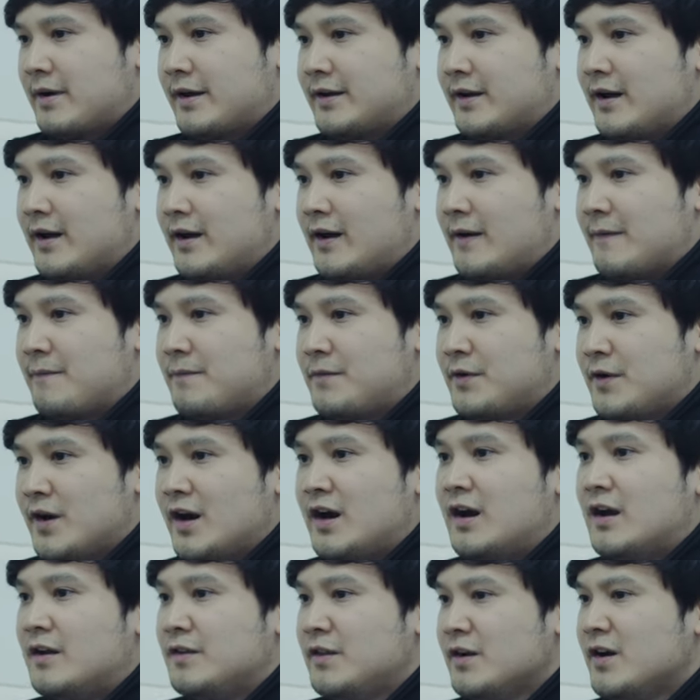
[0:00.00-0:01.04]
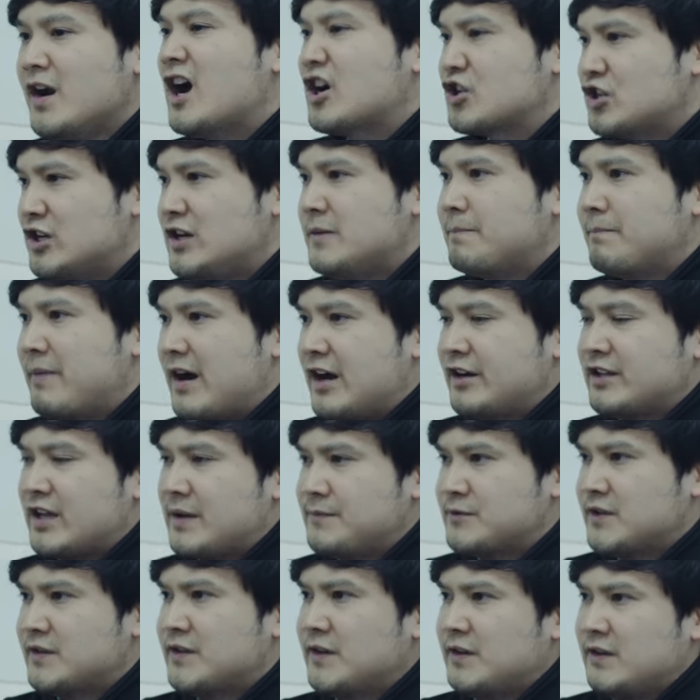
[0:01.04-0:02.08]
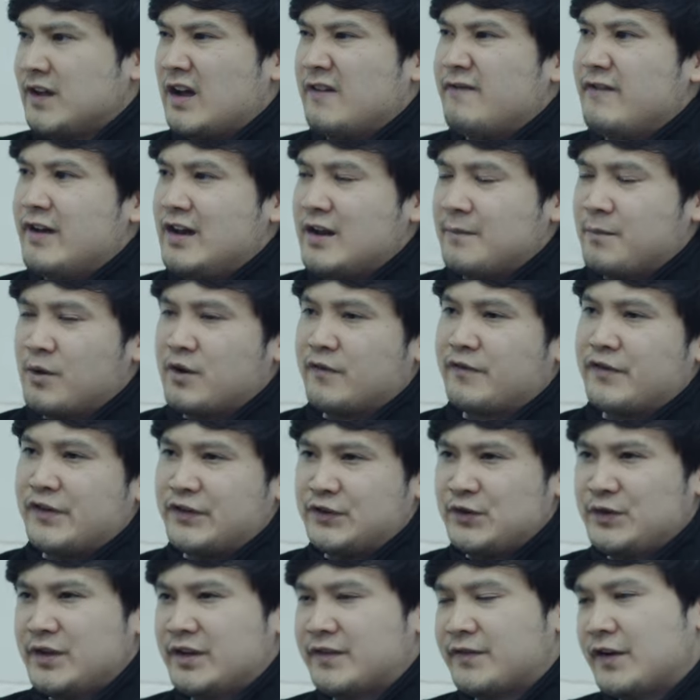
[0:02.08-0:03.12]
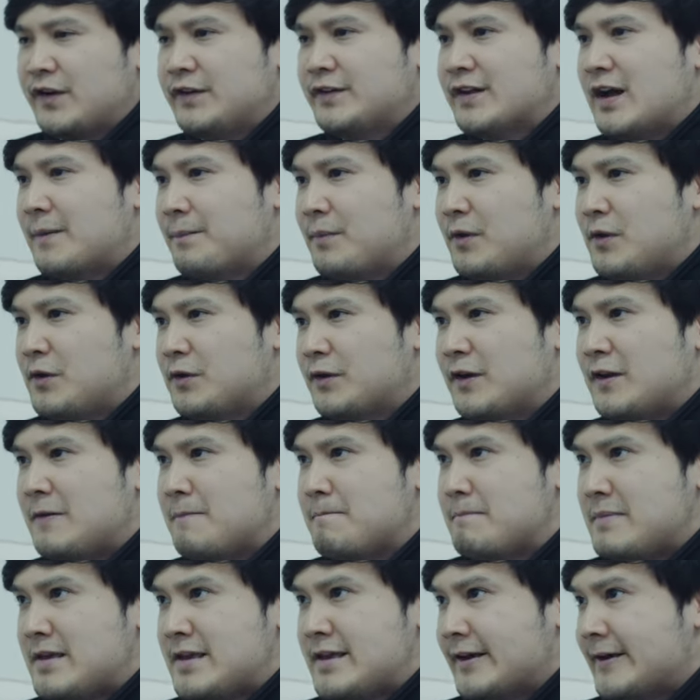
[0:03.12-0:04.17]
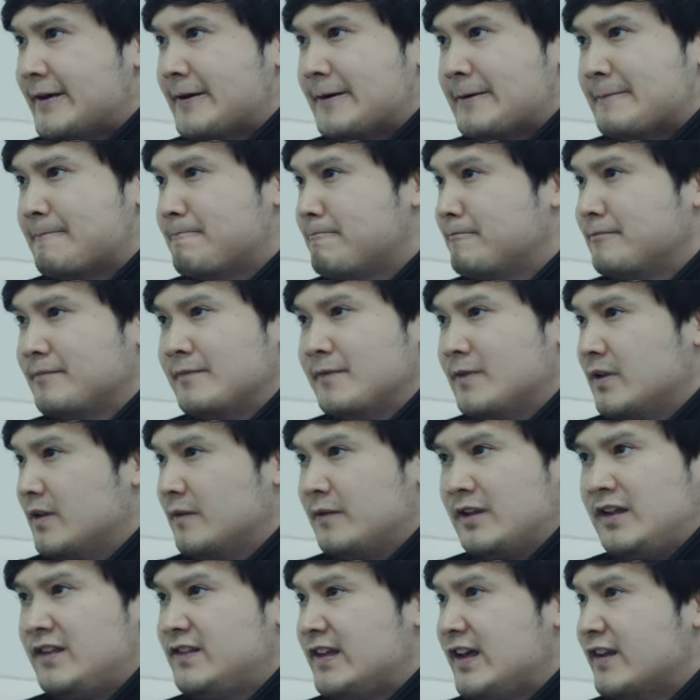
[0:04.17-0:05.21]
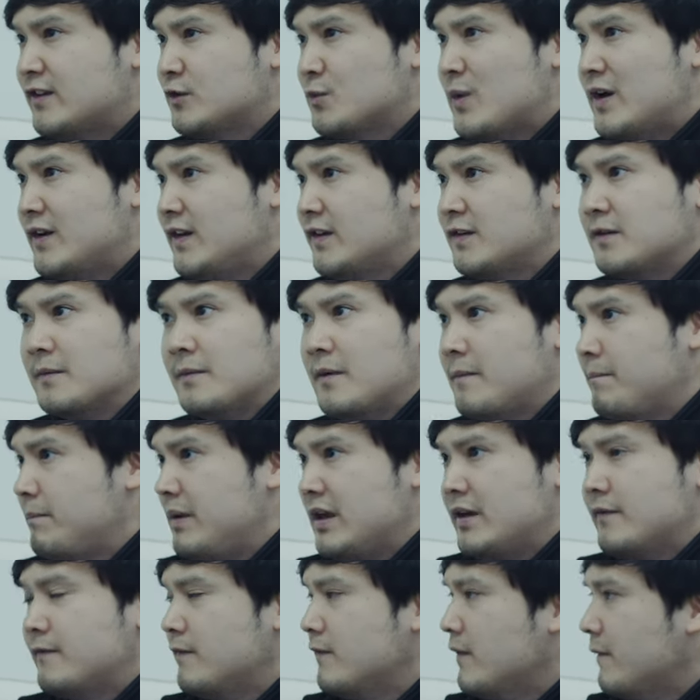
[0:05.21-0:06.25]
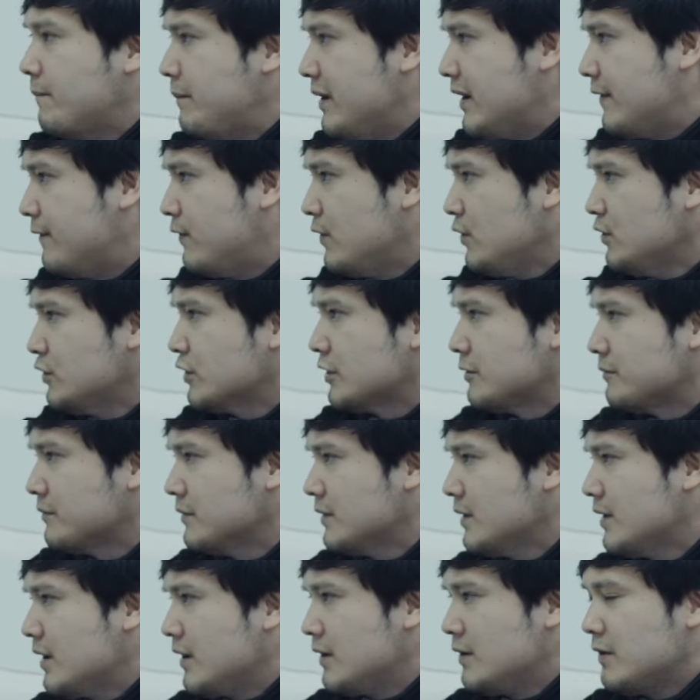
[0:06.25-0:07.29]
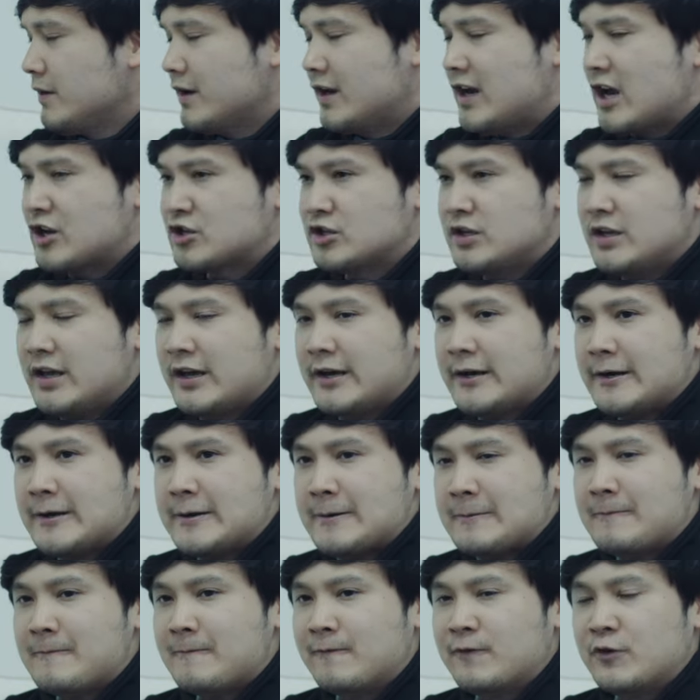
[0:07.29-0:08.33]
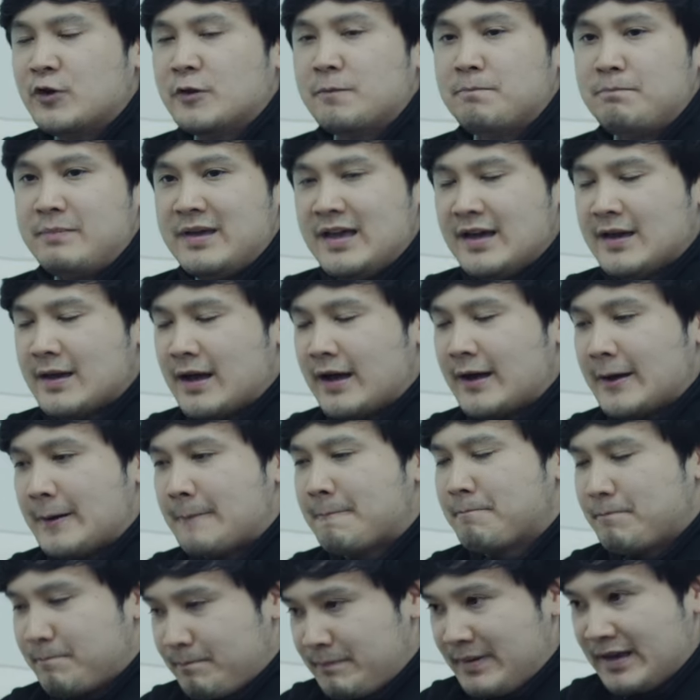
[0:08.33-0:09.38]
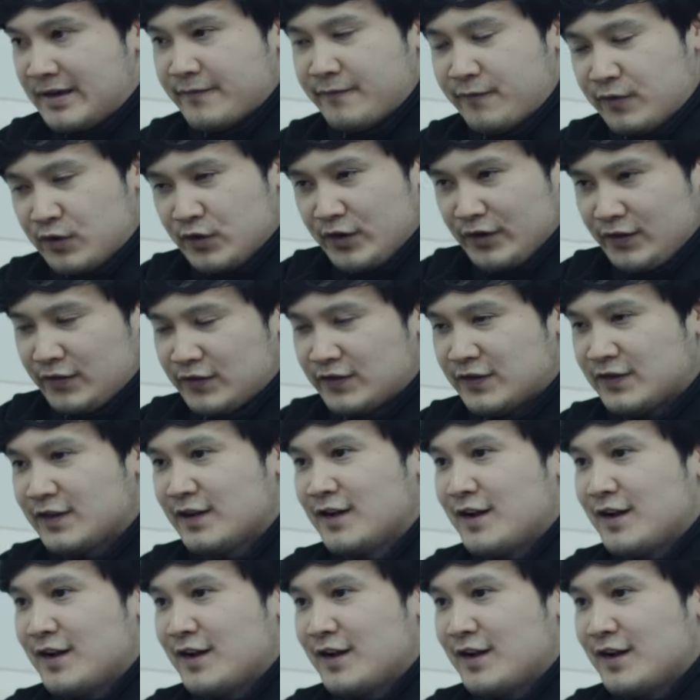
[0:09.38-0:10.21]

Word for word: But uh, there are there are actually part-time jobs that are available for students. For example, you can be, uh, E C S one is pick, pick fruiter. Yeah. You can actually uh, fruit pick, uh, pick fruits.